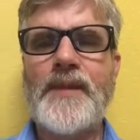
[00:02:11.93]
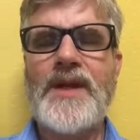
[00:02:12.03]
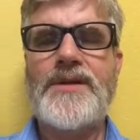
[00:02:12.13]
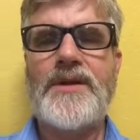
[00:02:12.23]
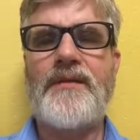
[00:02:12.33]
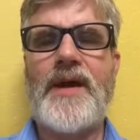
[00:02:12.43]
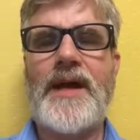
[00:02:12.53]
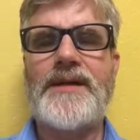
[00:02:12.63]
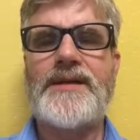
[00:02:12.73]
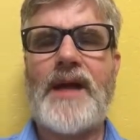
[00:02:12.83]
So you've
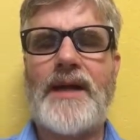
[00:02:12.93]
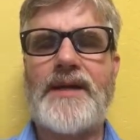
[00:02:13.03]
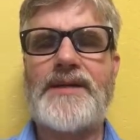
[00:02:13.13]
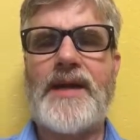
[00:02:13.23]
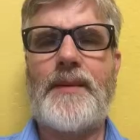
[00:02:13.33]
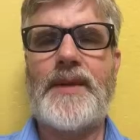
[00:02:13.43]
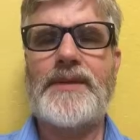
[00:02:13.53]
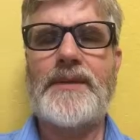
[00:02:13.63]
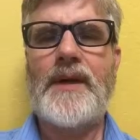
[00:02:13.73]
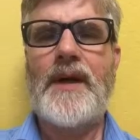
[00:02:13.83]
got signing
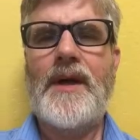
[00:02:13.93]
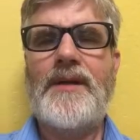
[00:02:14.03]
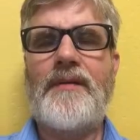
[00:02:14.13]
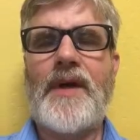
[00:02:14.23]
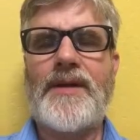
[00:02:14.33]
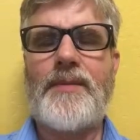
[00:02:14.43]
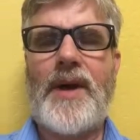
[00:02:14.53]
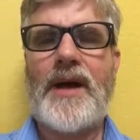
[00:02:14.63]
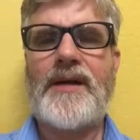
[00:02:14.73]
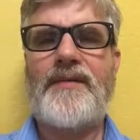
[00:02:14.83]
statements, you've got the
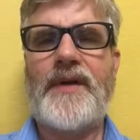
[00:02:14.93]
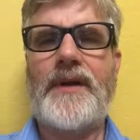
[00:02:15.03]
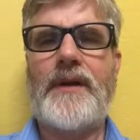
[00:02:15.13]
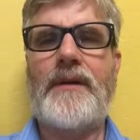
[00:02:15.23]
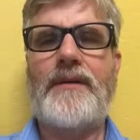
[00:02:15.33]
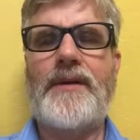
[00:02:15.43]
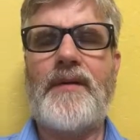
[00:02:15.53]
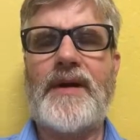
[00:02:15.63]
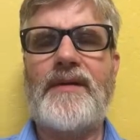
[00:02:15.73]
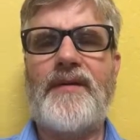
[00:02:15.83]
pocket veto, you've
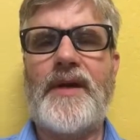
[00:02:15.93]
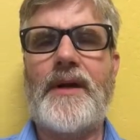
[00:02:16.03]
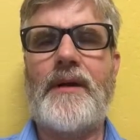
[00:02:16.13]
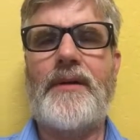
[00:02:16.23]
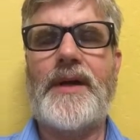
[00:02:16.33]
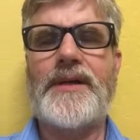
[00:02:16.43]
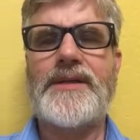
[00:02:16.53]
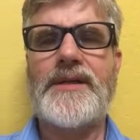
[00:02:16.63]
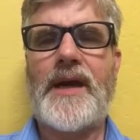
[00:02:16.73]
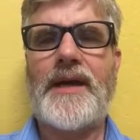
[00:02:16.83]
got the veto, he can
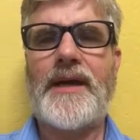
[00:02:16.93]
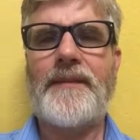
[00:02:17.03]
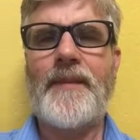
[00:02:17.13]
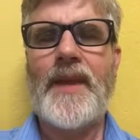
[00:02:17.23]
sign it.